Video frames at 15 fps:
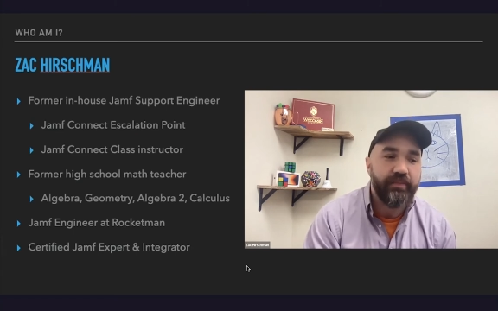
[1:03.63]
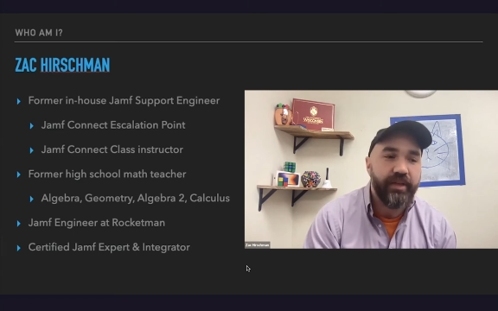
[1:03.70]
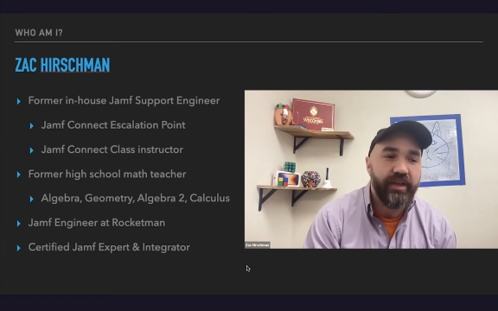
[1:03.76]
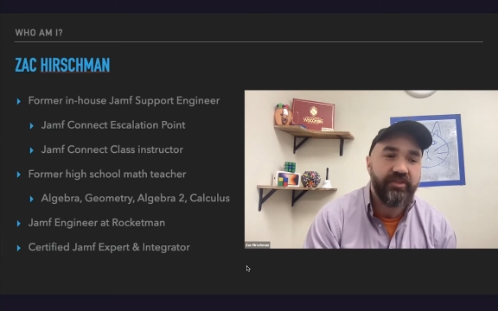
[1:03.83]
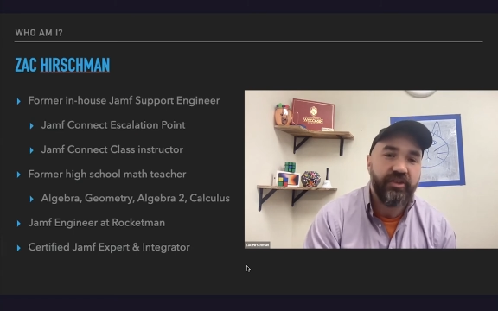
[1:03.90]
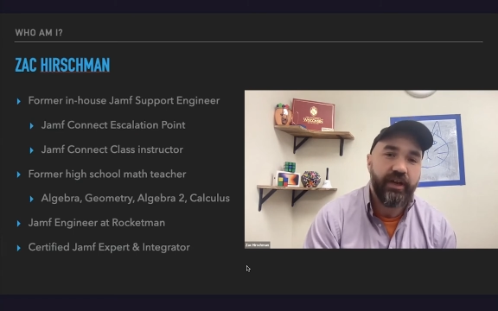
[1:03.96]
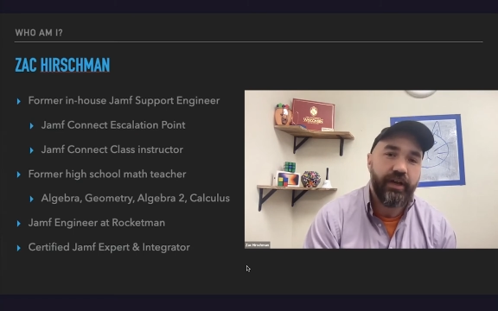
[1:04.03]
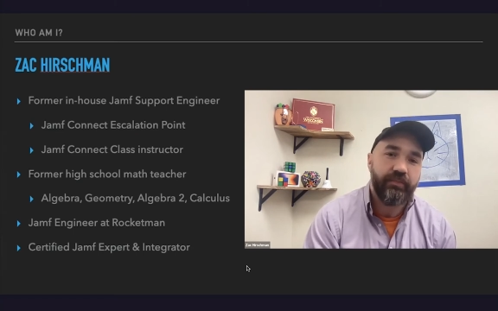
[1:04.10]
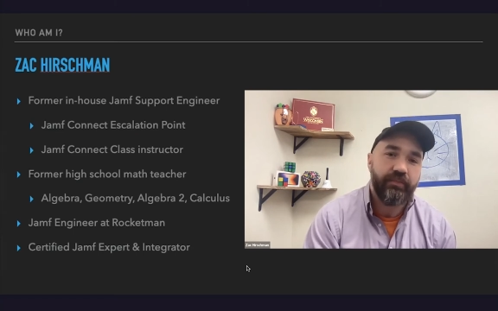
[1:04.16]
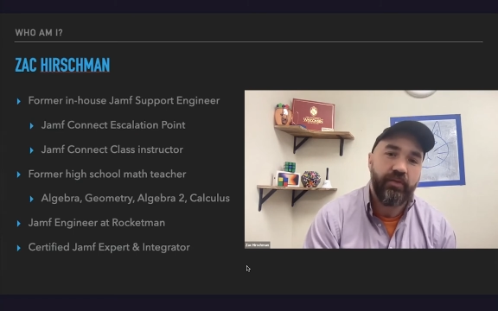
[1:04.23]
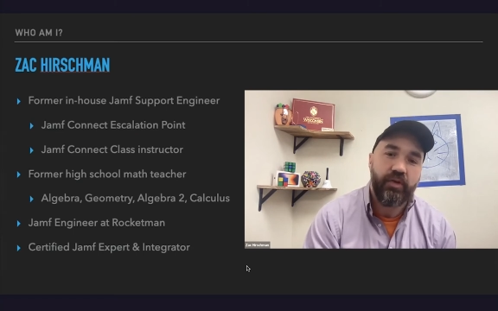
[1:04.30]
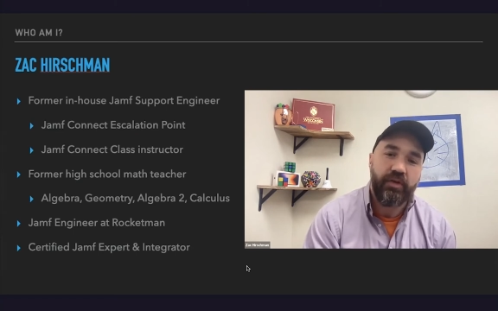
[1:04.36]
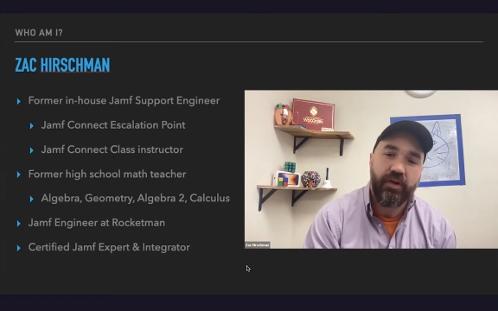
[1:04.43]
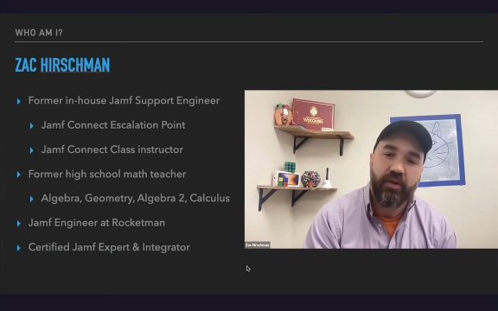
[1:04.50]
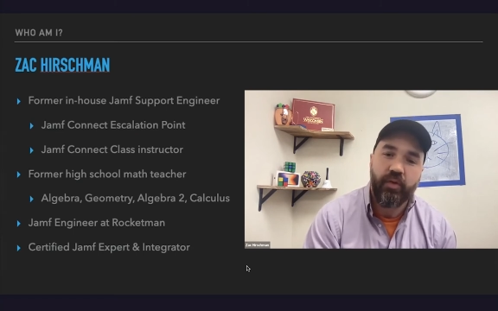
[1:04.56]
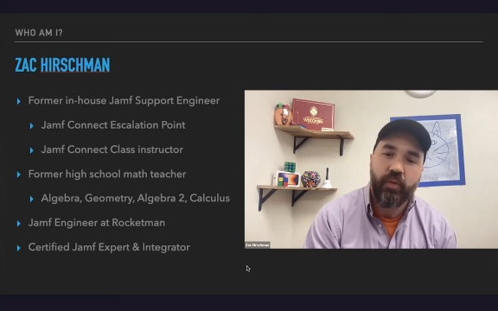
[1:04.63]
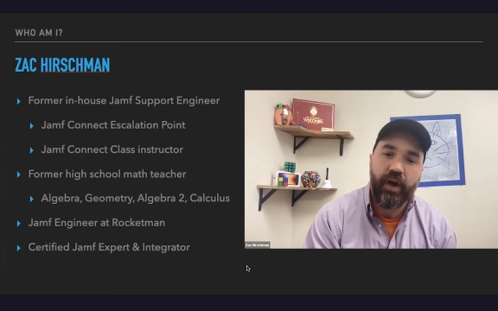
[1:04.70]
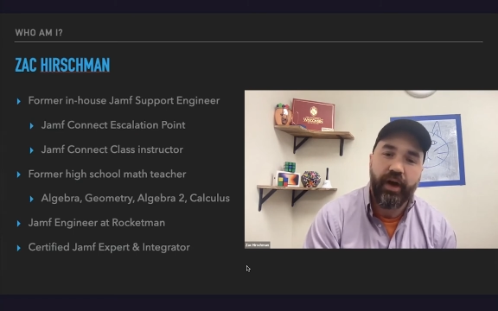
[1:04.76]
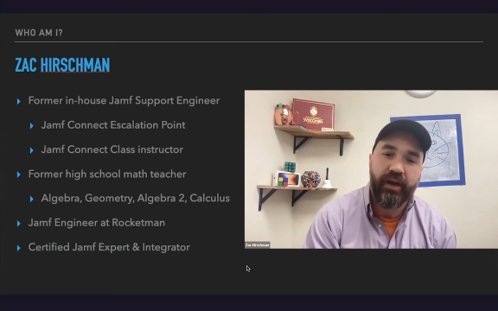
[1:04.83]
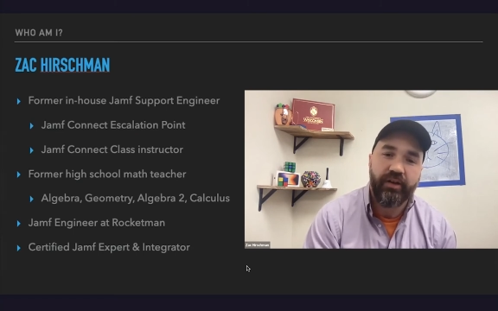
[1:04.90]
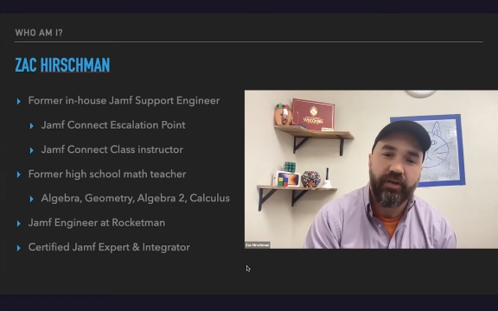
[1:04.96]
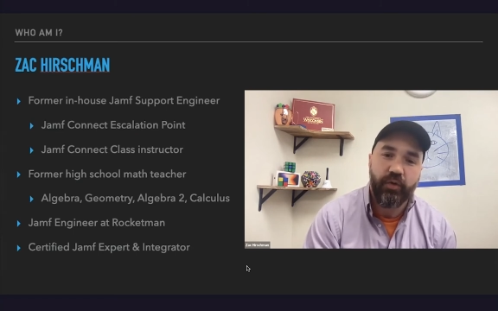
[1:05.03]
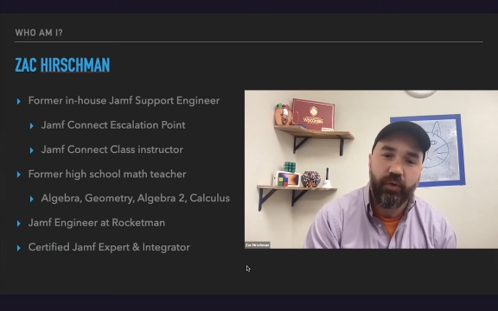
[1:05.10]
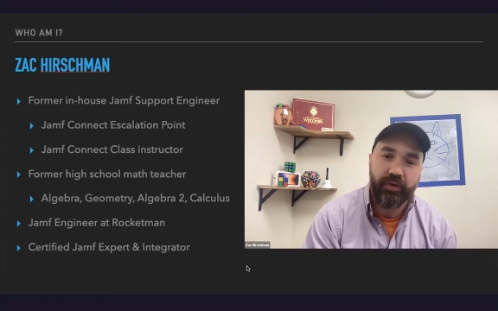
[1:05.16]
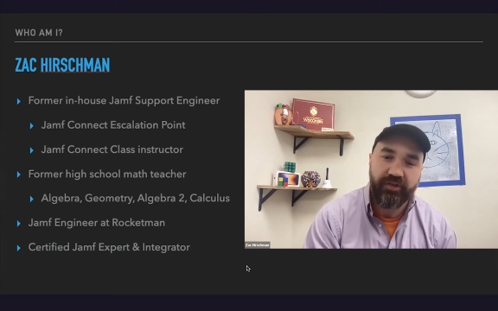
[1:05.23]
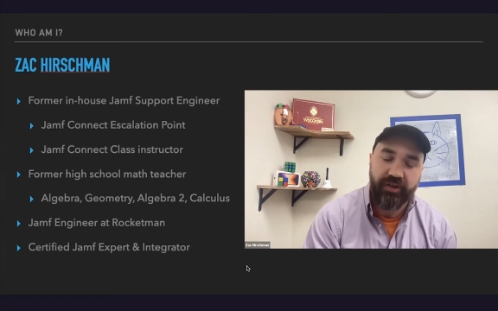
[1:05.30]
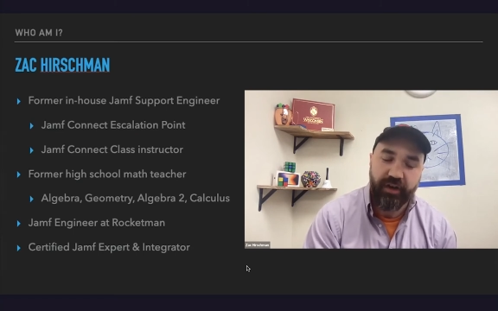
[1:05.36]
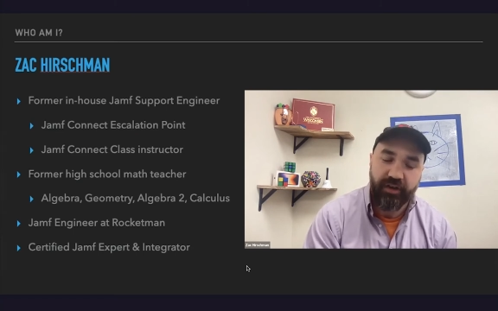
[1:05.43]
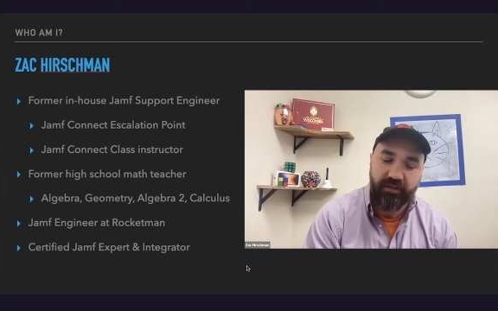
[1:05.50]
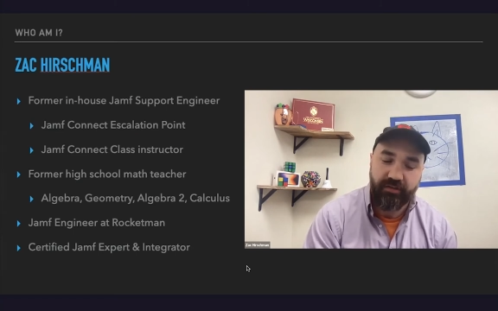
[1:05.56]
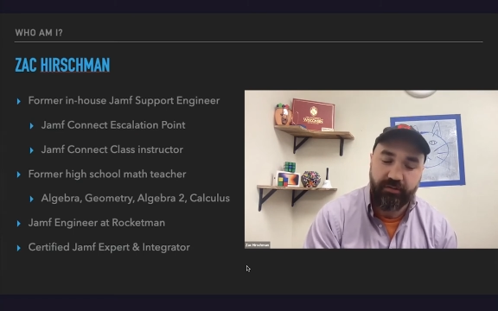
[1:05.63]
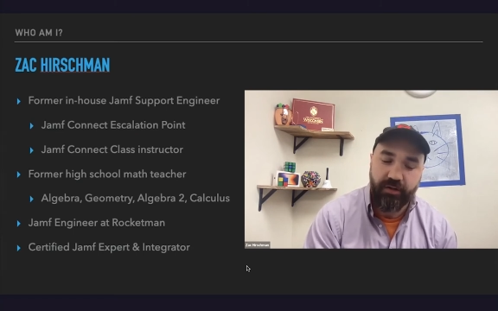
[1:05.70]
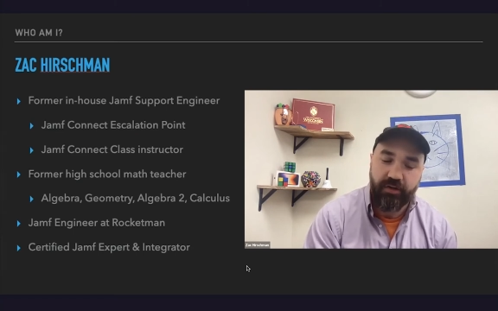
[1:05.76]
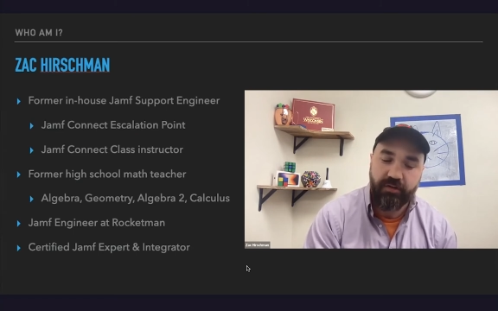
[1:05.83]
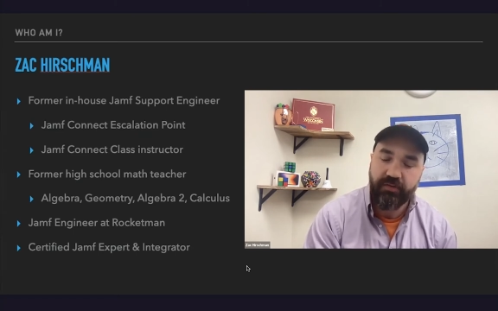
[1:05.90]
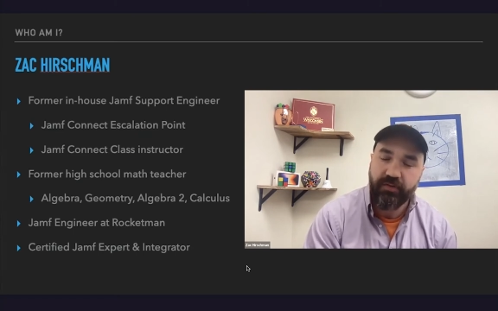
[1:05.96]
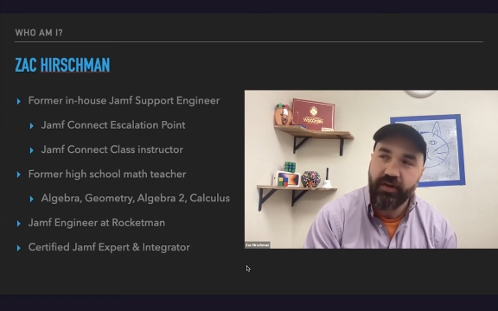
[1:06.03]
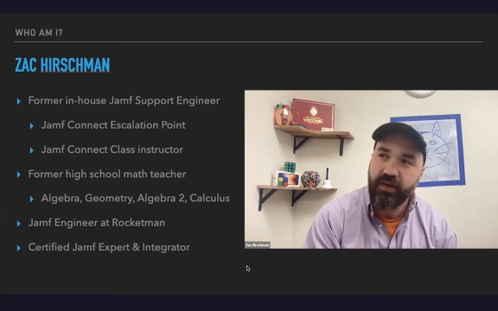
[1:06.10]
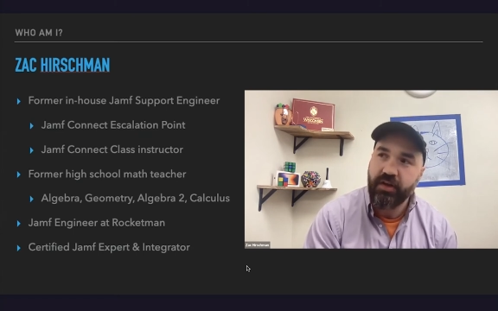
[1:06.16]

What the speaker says: that Jamf acquired Orchnick Grove,